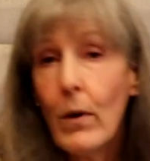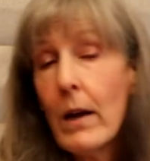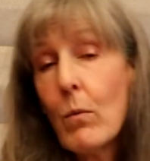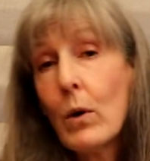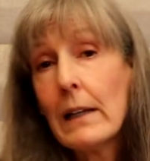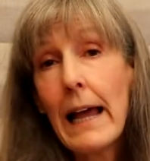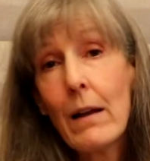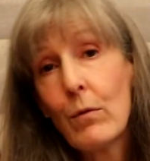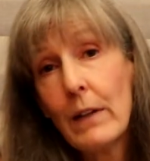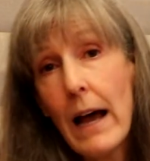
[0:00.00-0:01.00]
a great
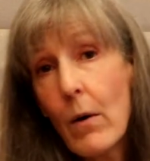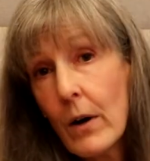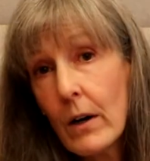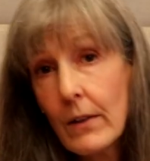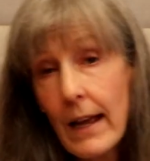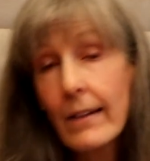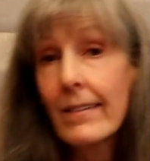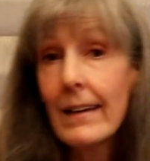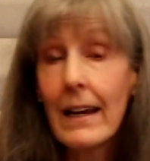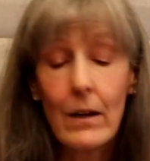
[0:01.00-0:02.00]
woodland flower
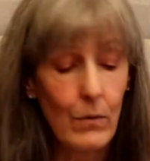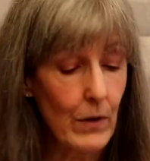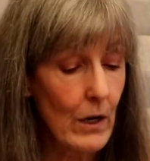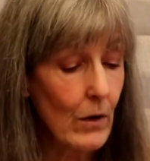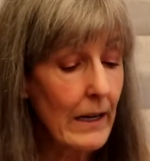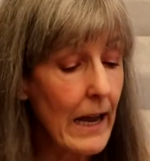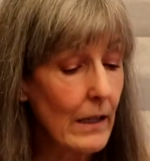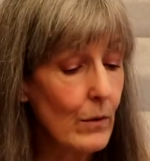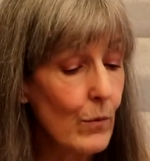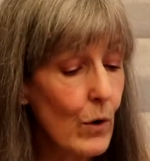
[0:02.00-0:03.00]
that's native here in
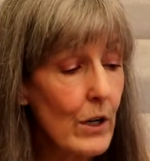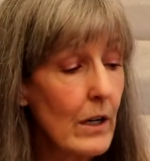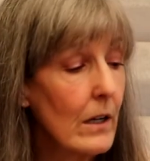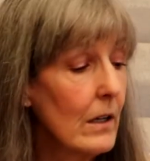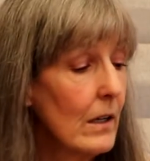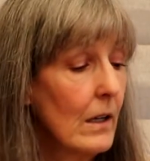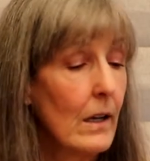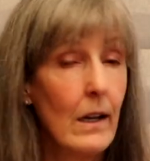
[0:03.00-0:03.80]
California.